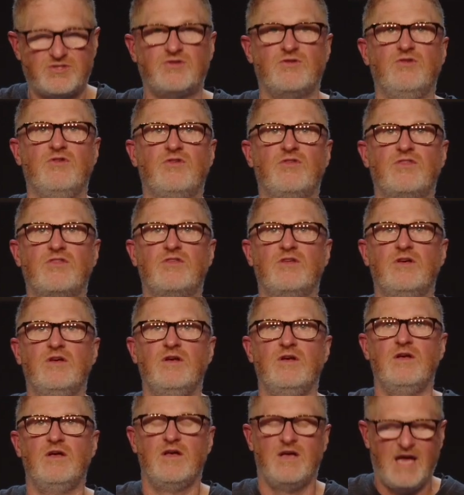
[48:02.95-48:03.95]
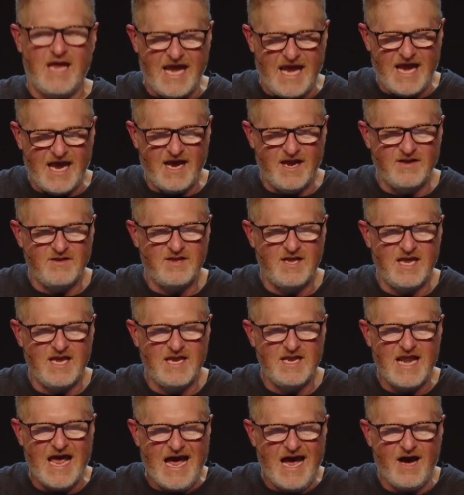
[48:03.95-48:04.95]
truth. And
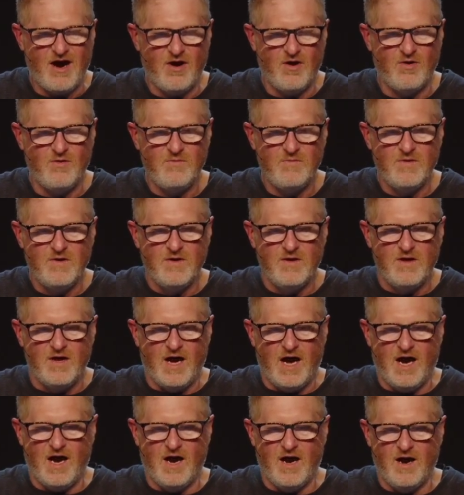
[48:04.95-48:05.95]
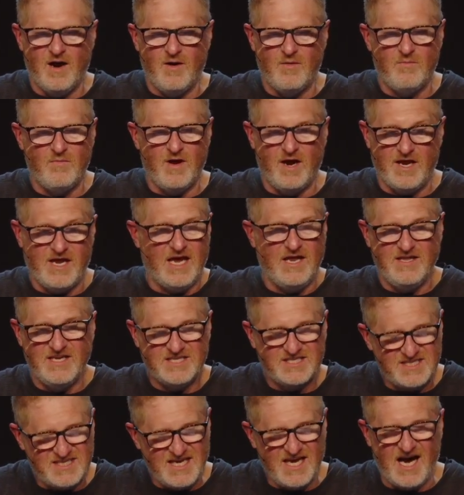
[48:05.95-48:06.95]
he now, again,
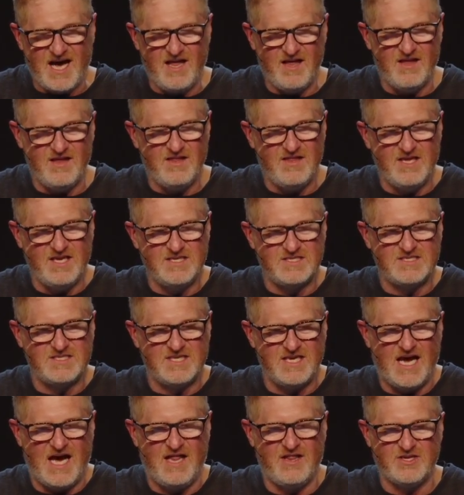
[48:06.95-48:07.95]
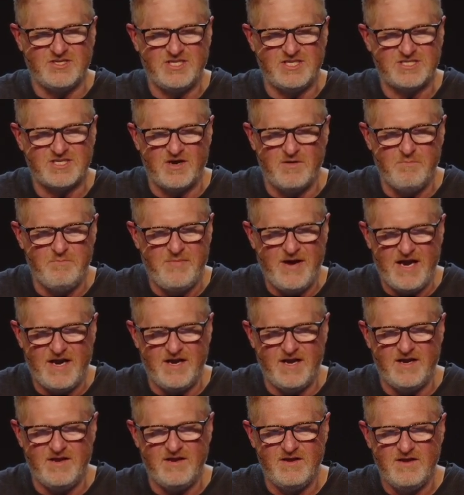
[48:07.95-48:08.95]
these theologies are
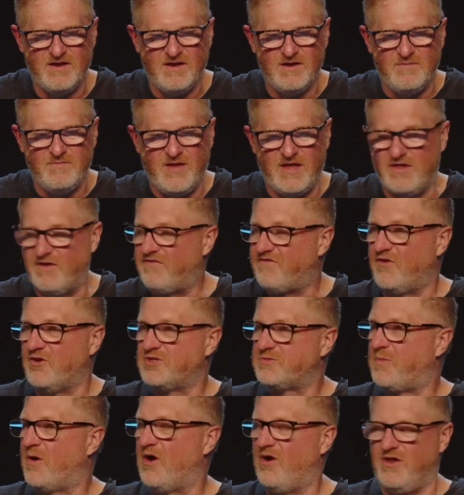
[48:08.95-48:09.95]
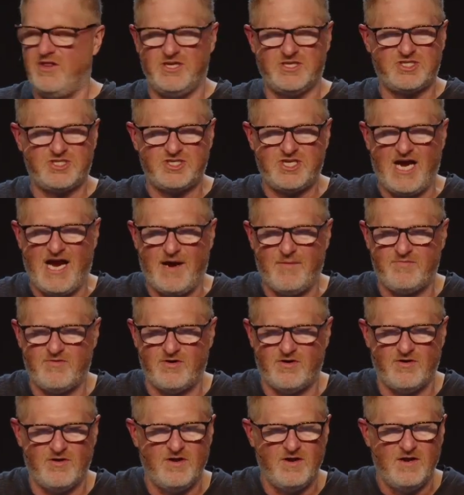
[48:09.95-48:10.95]
embedded in the first part of this
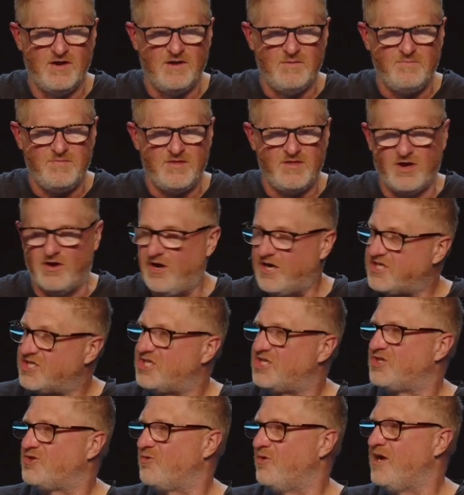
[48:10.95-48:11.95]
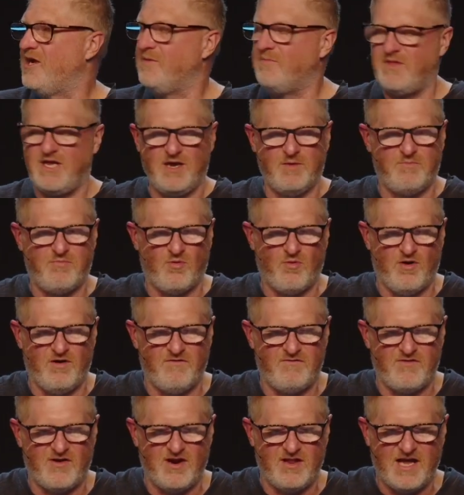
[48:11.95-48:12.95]
chapter. They're extremely
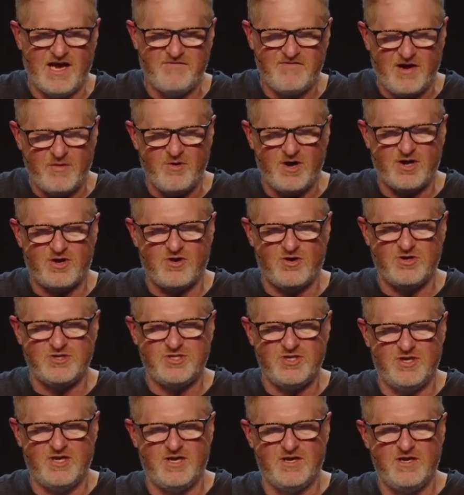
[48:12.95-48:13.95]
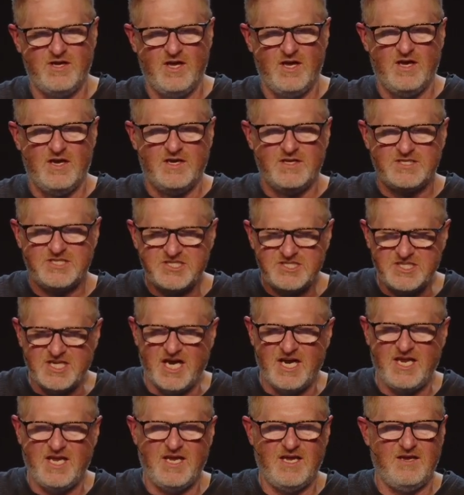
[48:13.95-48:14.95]
important for our life. I would encourage you to
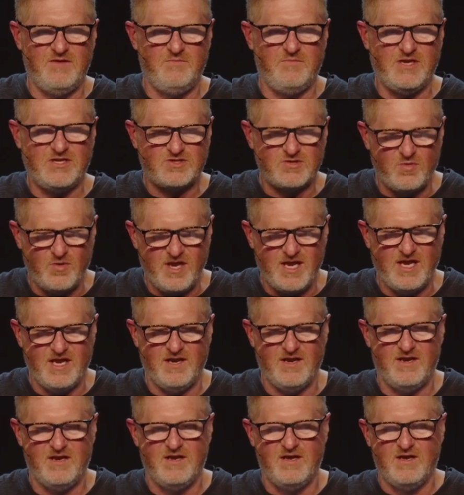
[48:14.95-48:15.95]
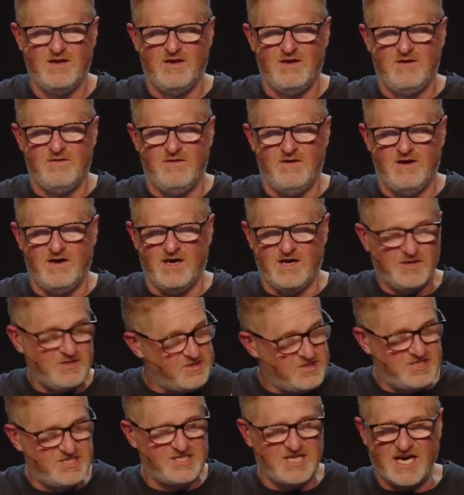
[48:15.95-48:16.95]
study
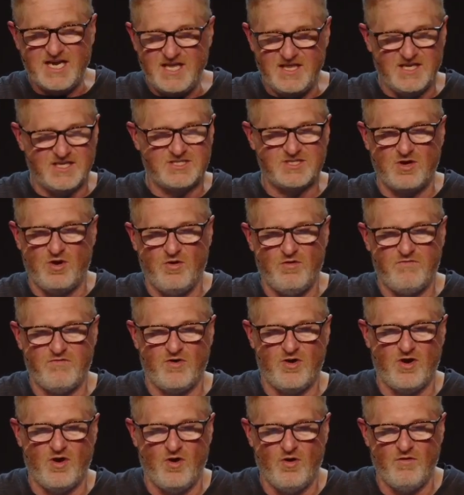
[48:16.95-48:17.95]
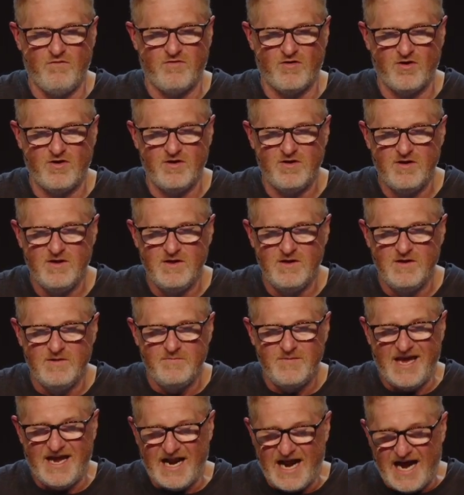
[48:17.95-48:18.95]
this over and over.
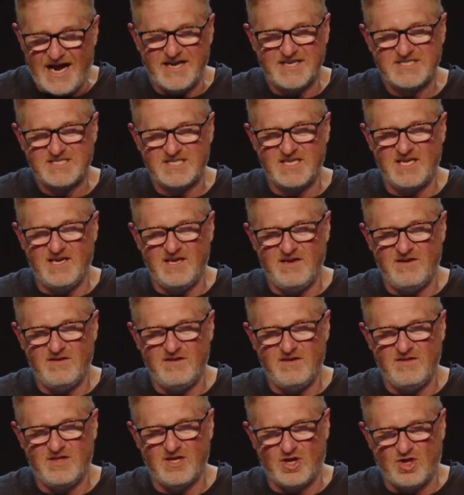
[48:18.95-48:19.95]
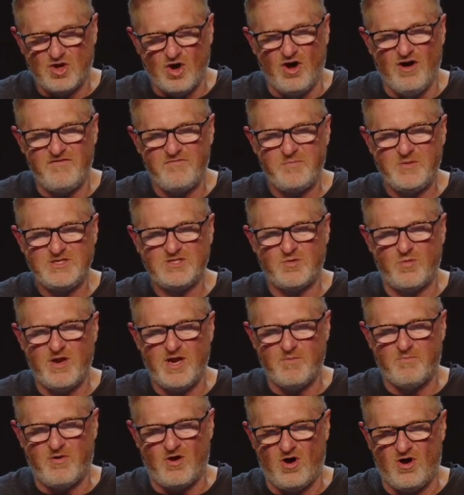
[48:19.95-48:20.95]
And honestly, the gulf
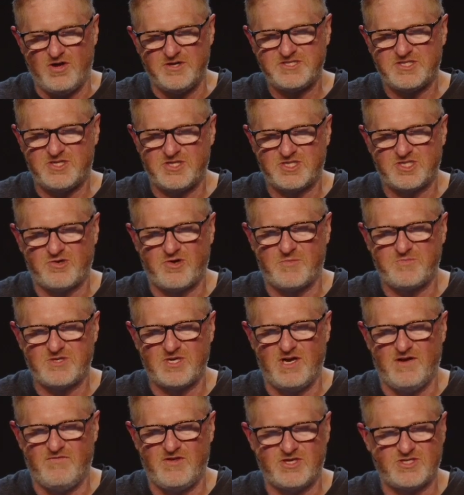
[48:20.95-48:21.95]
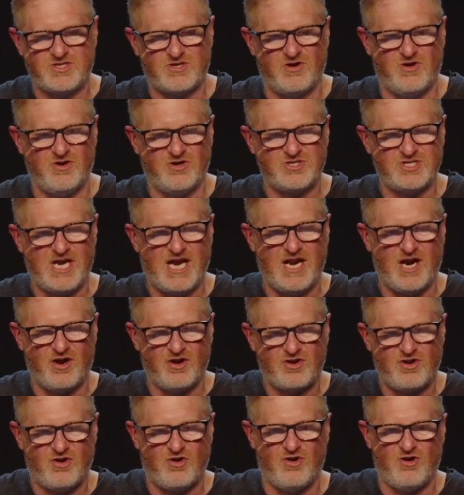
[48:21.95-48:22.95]
between Paul's description of the church and our
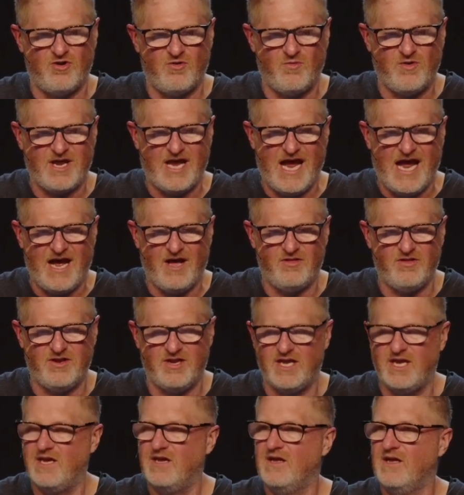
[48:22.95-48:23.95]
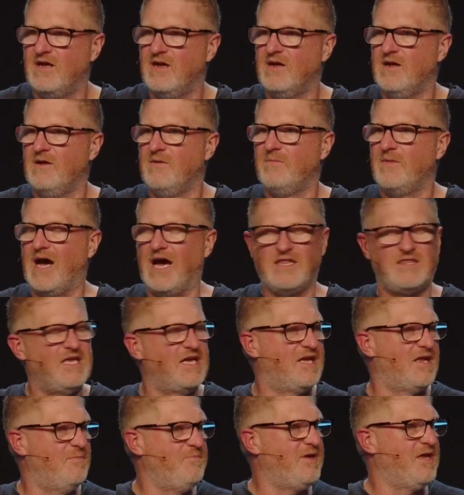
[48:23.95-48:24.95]
current reality, I
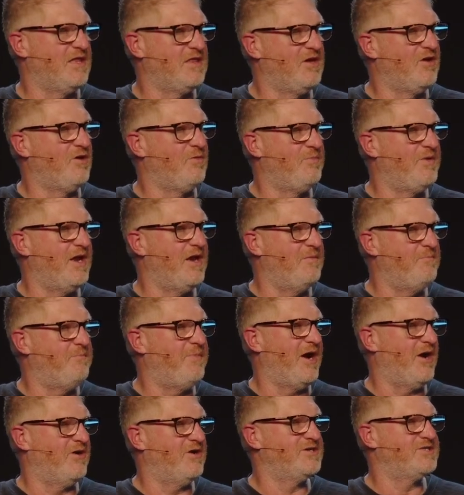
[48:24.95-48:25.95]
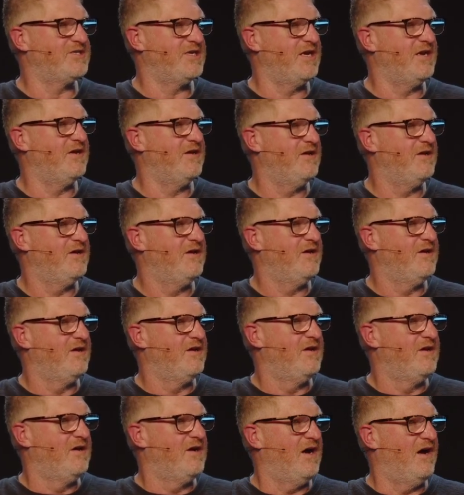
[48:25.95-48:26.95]
think, can be a little bit embarrassing
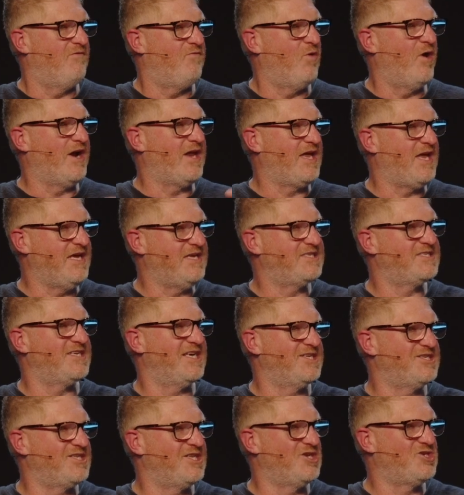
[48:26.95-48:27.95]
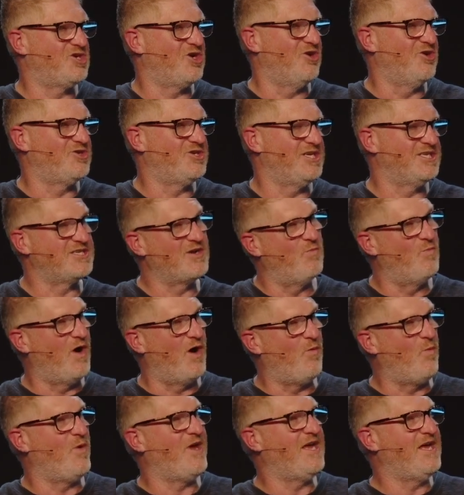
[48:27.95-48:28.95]
of what he says the church is and
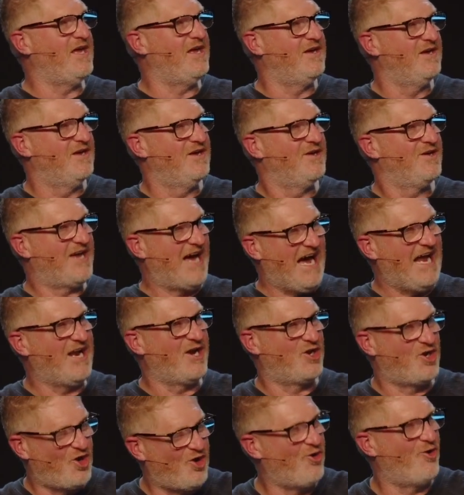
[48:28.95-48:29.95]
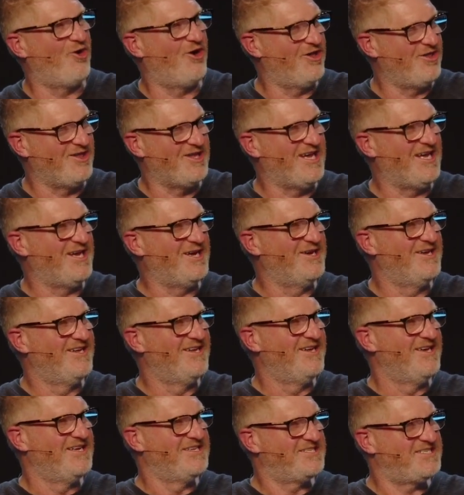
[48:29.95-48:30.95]
what we kind of currently
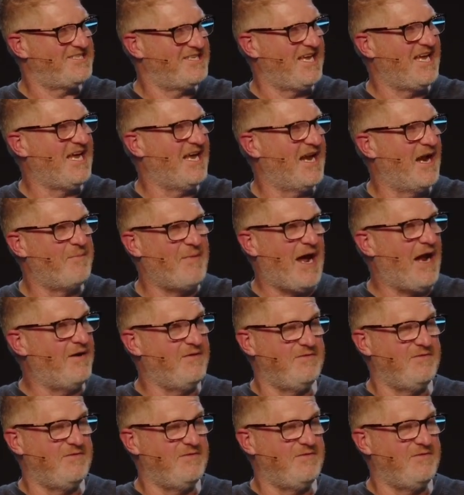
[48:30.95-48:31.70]
see. And I'm